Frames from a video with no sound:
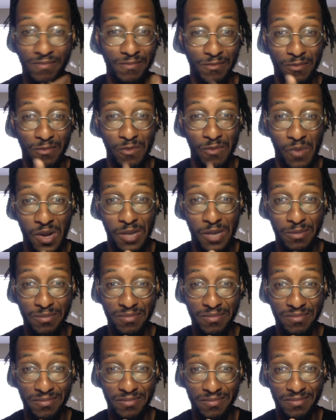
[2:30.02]
well,
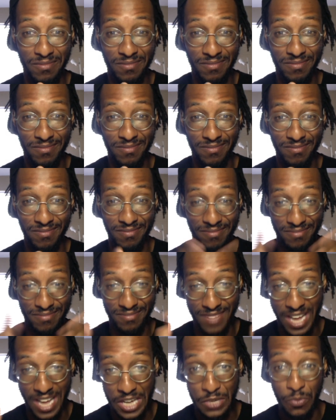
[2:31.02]

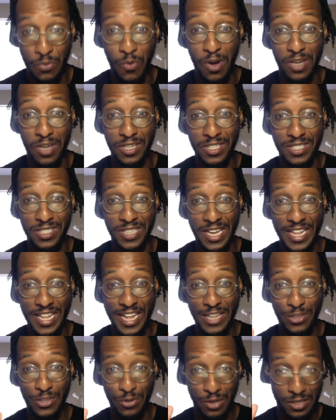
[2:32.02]
I just wanted to say
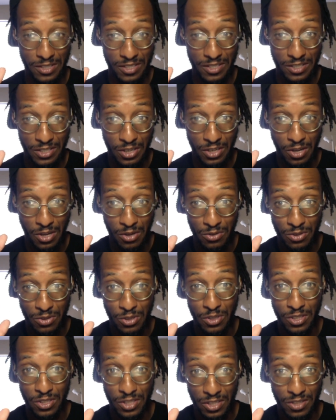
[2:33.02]
that through you know,
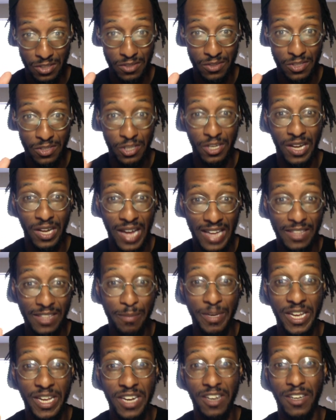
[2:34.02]
to, to at the
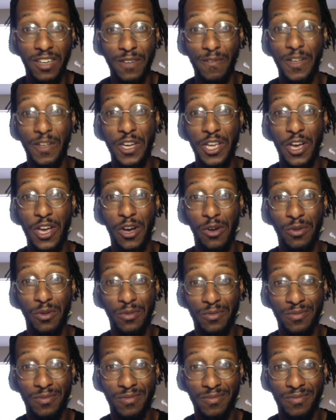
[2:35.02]
beginning of the video,
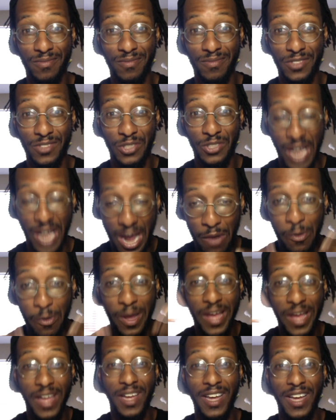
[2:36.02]
so that
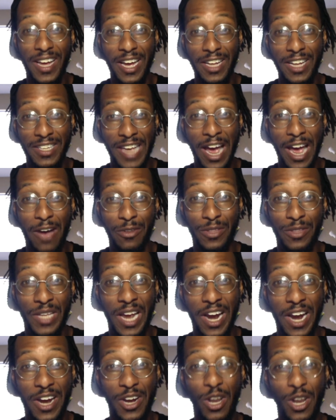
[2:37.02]
way it's out
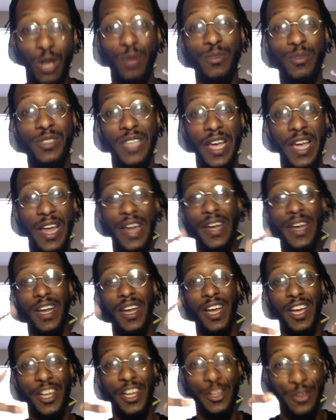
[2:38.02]
there. You know what I'm saying?
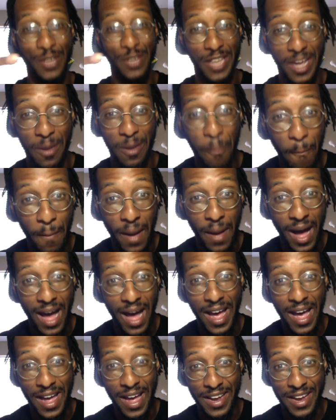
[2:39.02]
You get
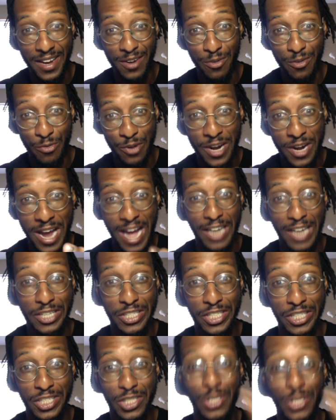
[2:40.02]
my
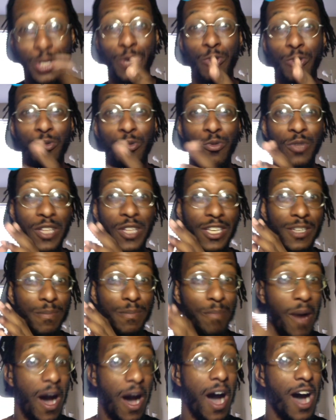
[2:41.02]
reaction to this
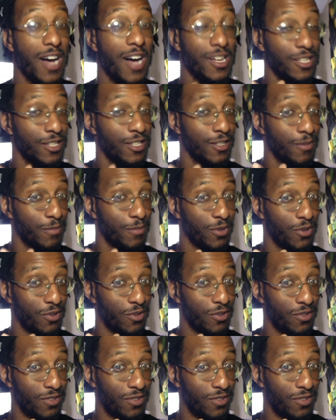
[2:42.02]
possible